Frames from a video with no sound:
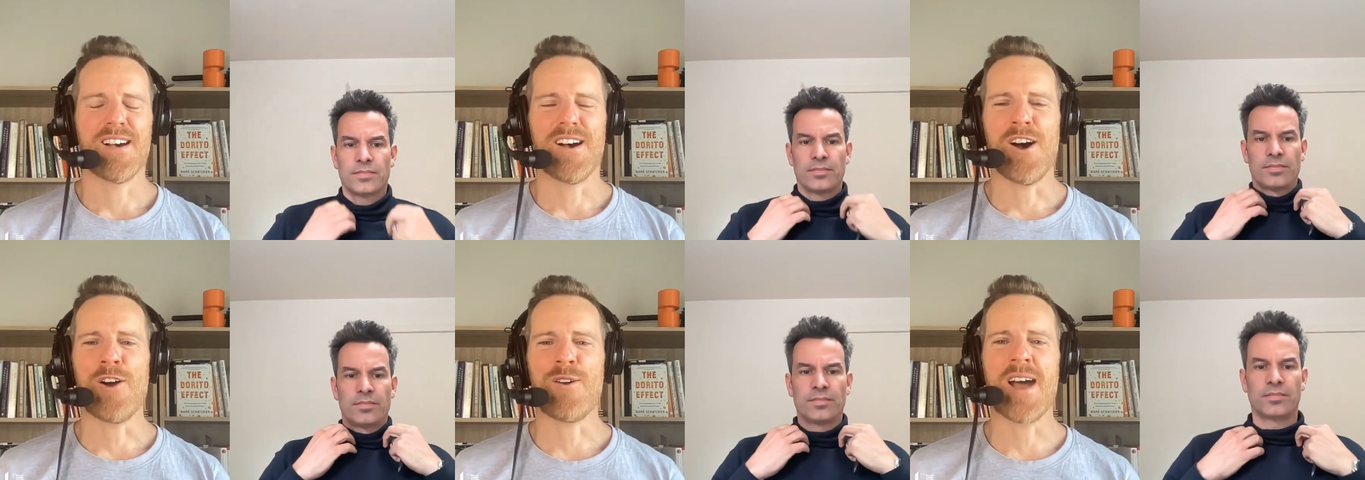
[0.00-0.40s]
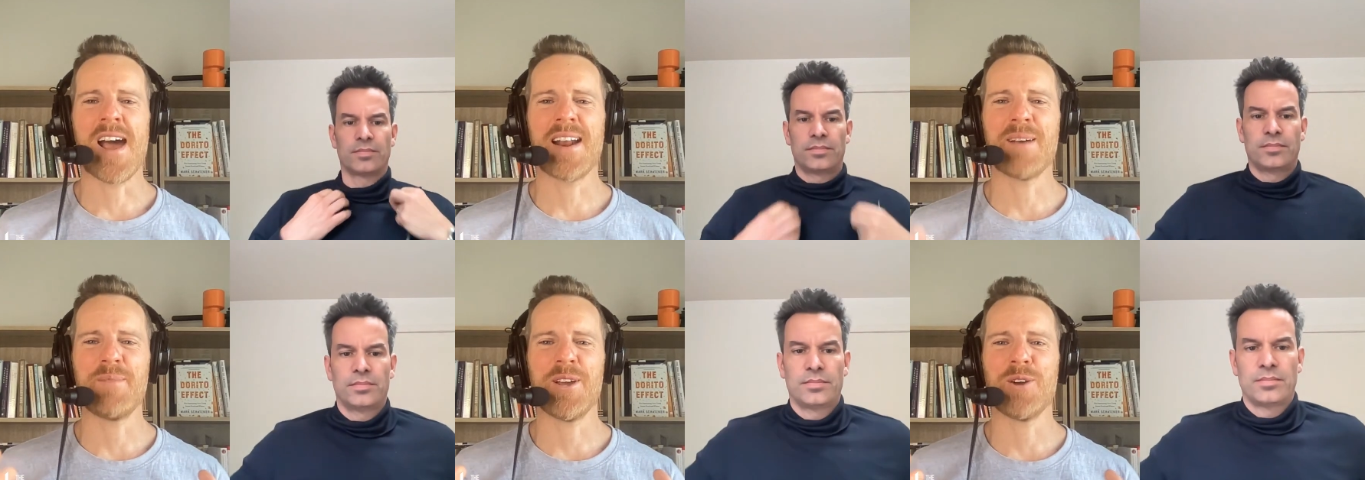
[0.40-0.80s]
Speaker 1: All
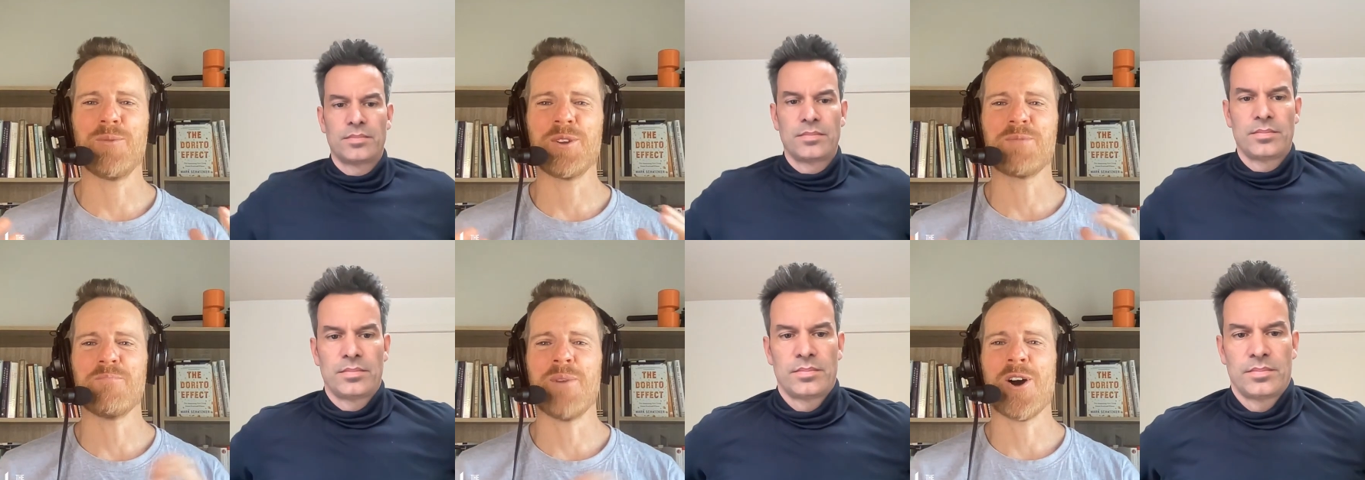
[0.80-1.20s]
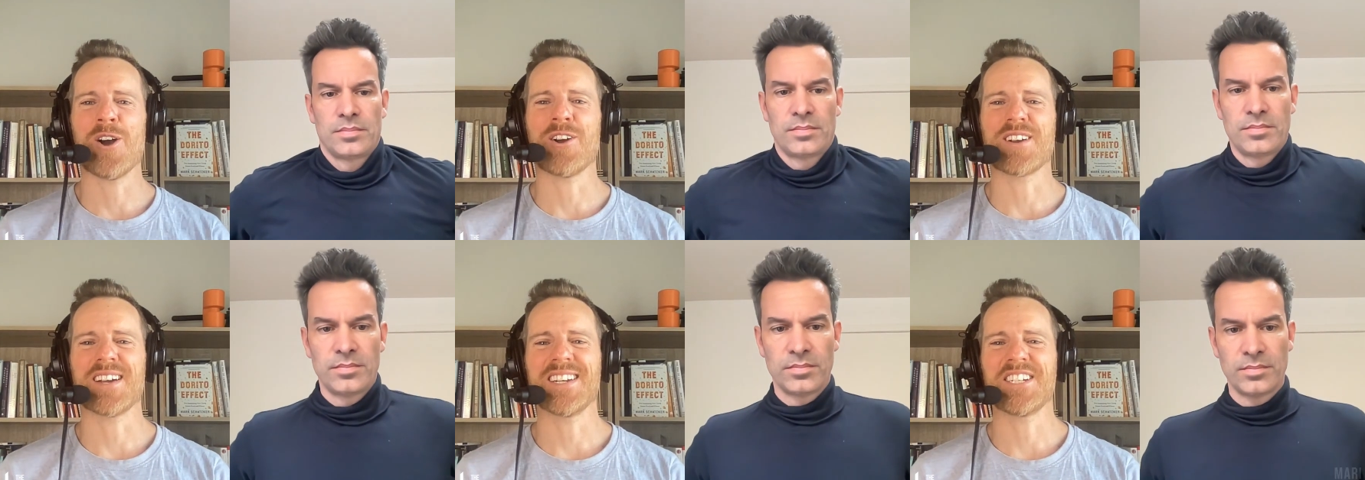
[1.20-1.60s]
right, I'm here with
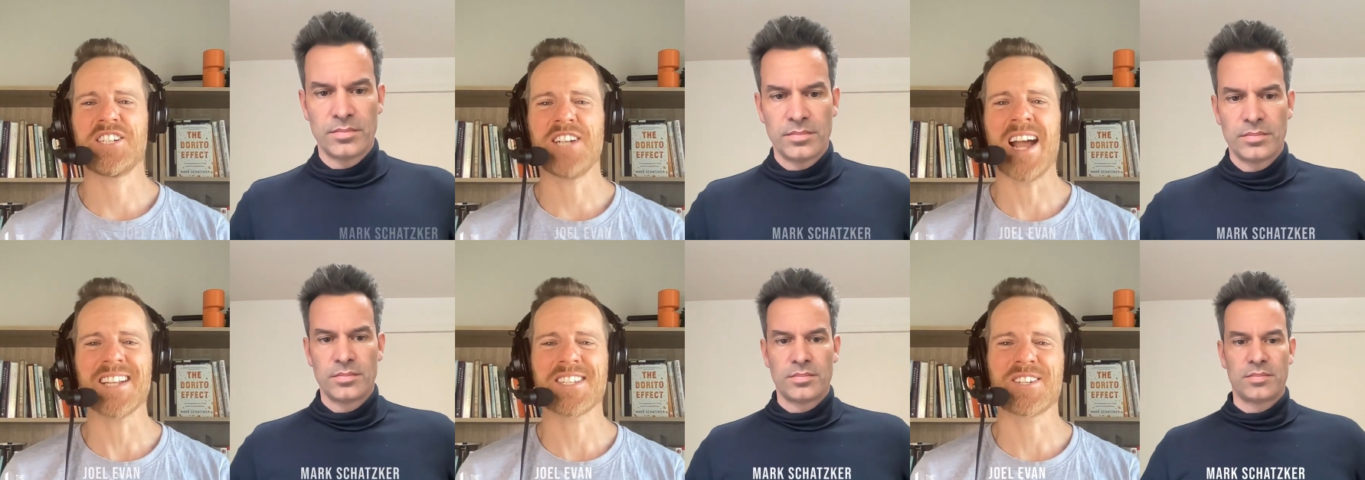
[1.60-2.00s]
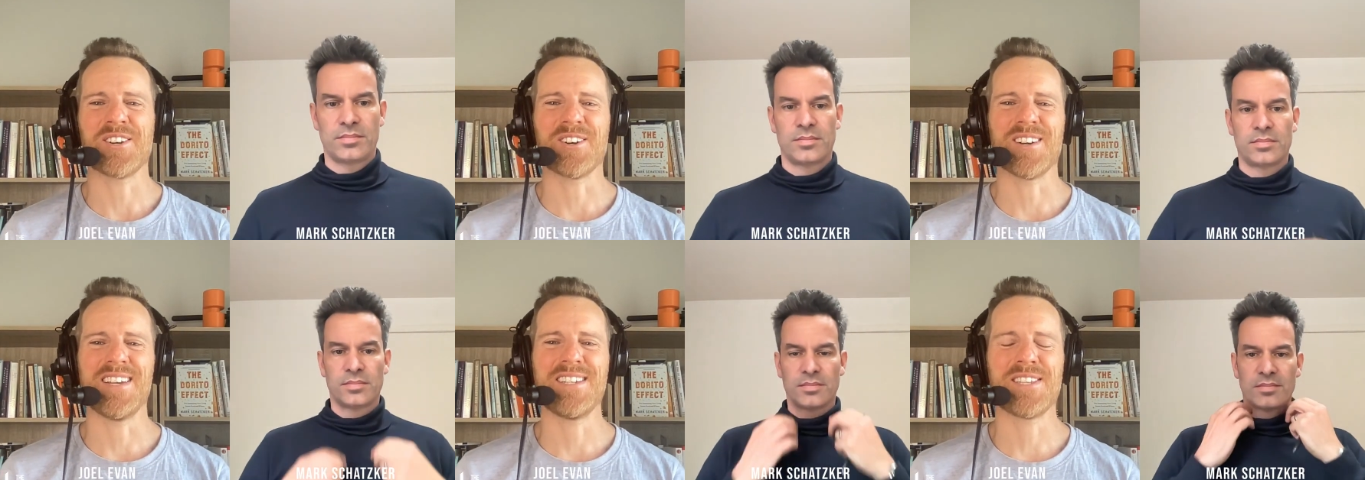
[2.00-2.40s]
Mark
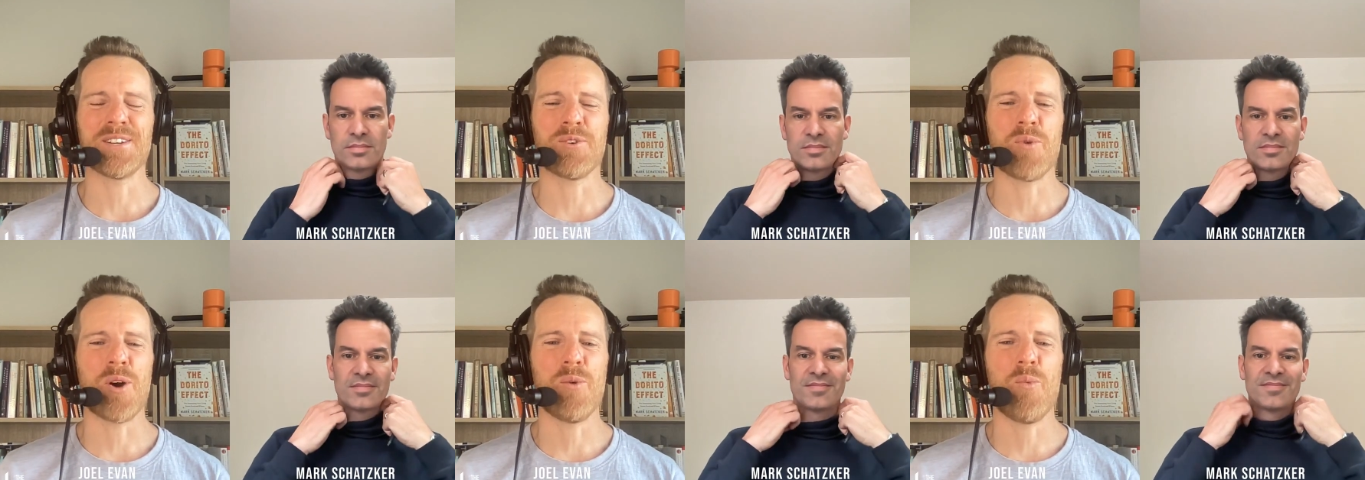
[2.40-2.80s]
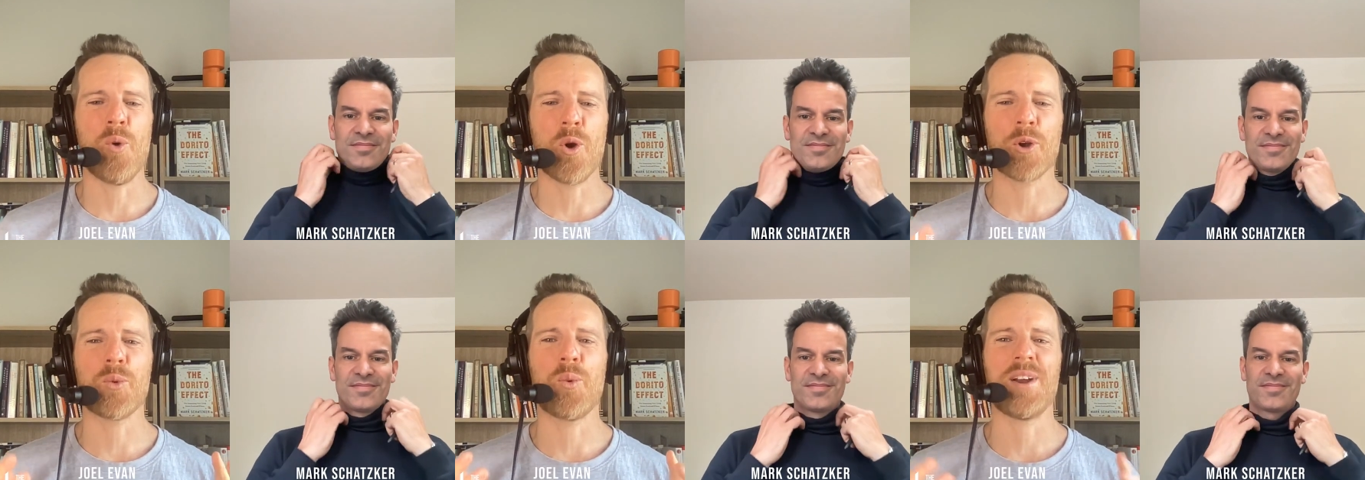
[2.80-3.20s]
Schatzker. He's an
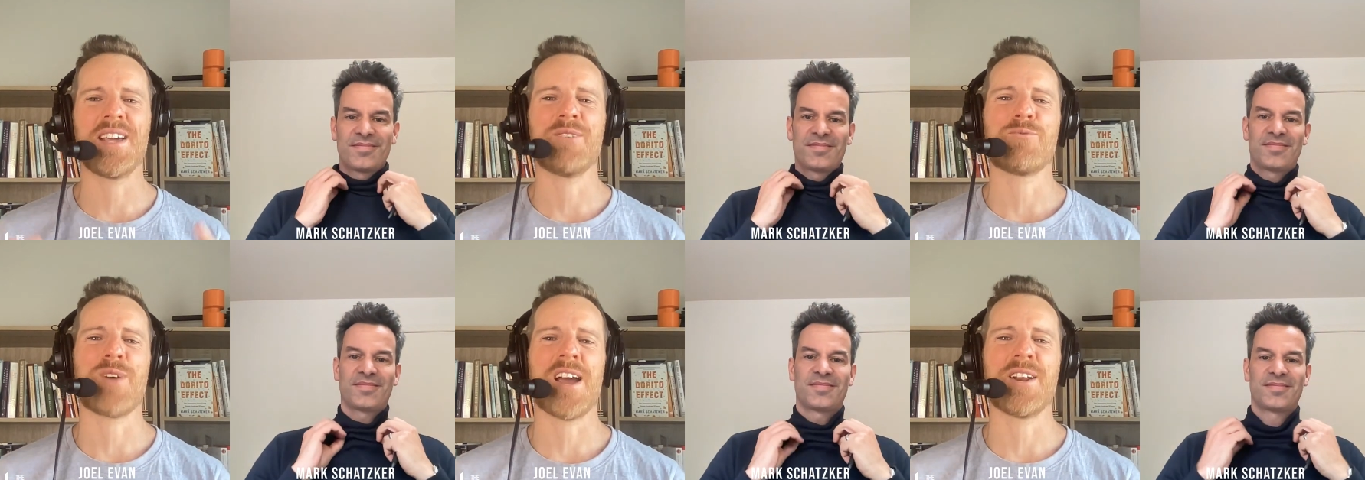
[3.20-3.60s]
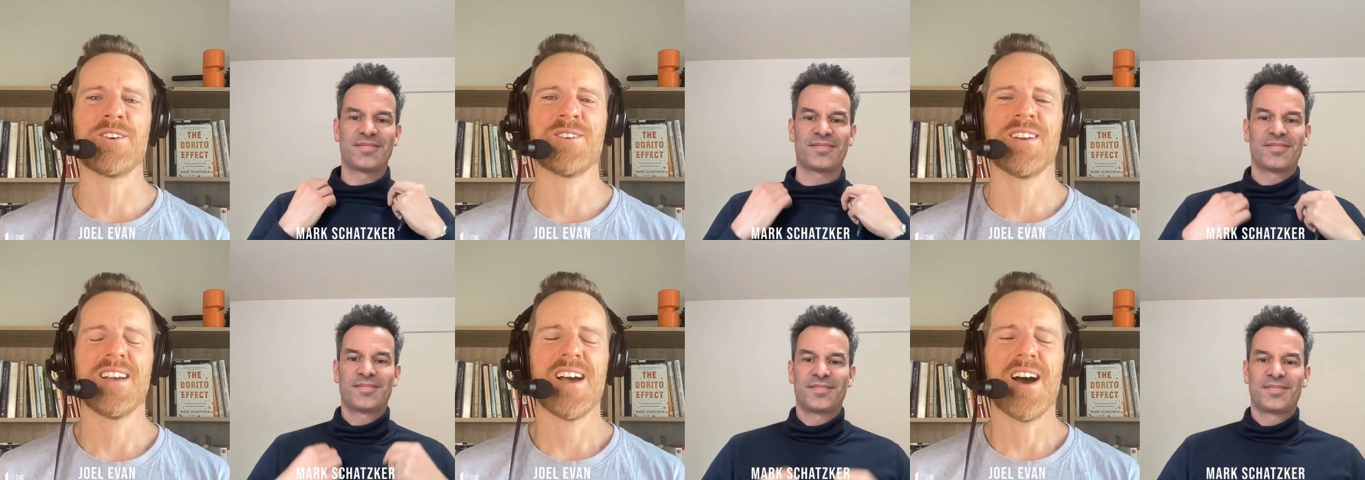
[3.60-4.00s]
award-winning writer,